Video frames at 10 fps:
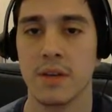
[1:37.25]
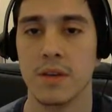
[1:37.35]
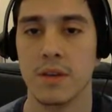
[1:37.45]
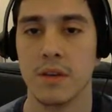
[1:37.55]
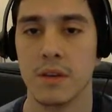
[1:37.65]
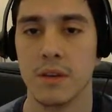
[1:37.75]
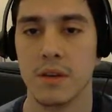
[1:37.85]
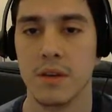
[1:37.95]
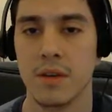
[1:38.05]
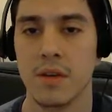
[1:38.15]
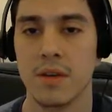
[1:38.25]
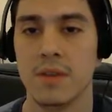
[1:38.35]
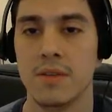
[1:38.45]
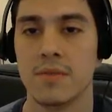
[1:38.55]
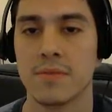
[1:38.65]

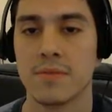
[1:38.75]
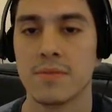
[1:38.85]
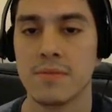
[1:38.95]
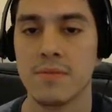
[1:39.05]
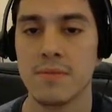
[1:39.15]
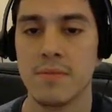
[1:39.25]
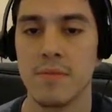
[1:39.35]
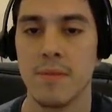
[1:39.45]
Nothing is said.